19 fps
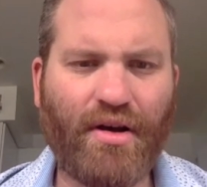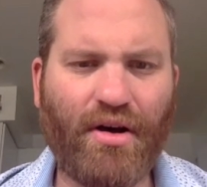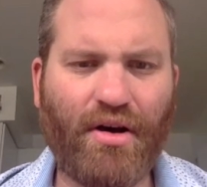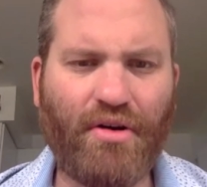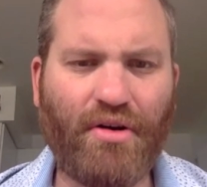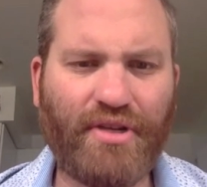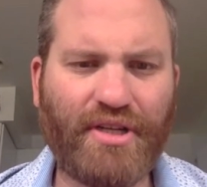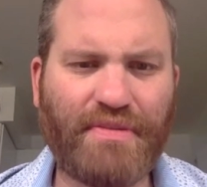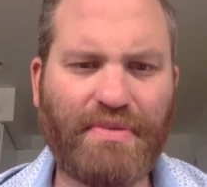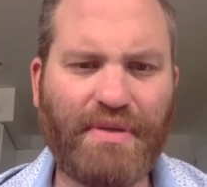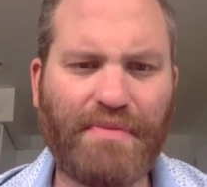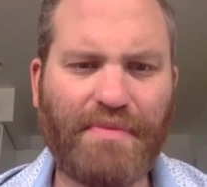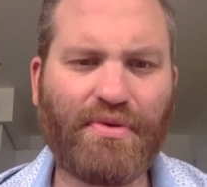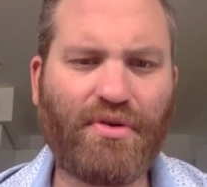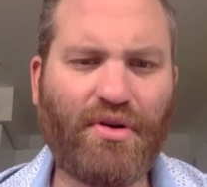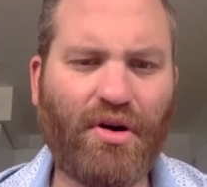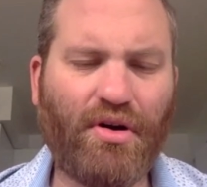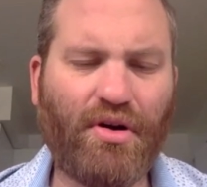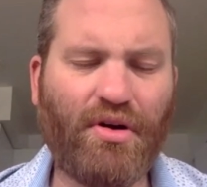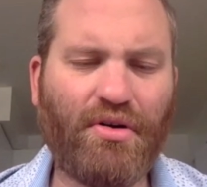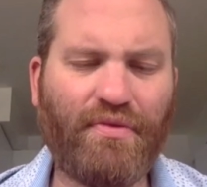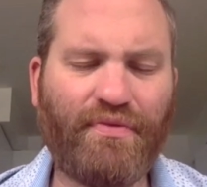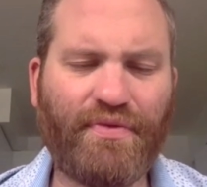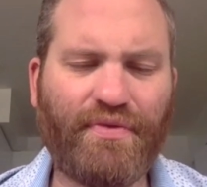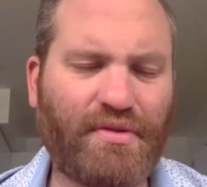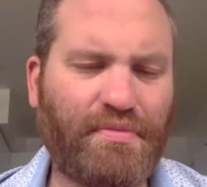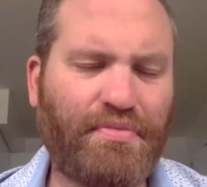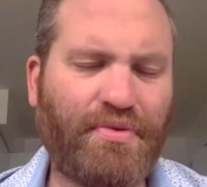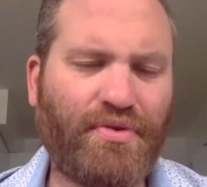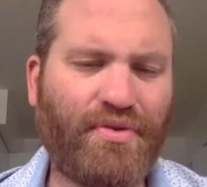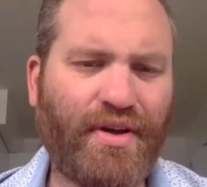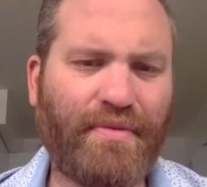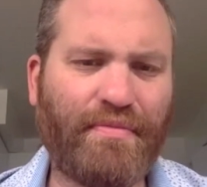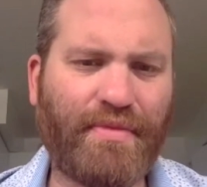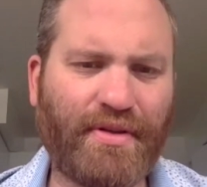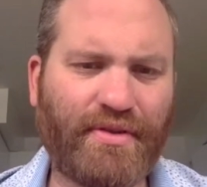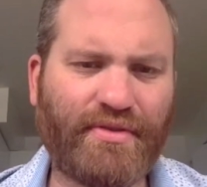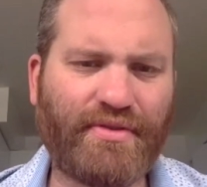All these people call for
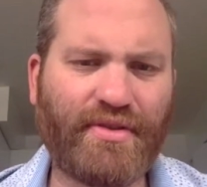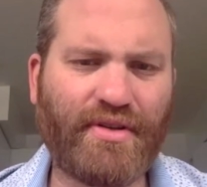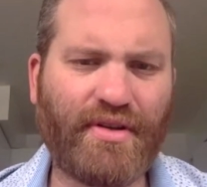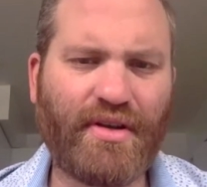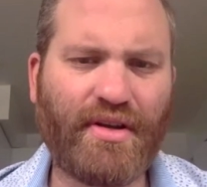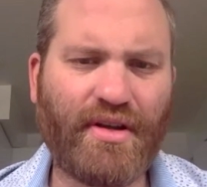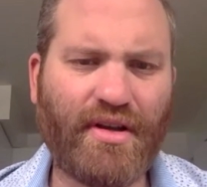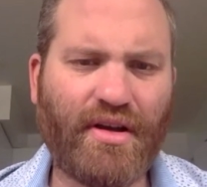appointments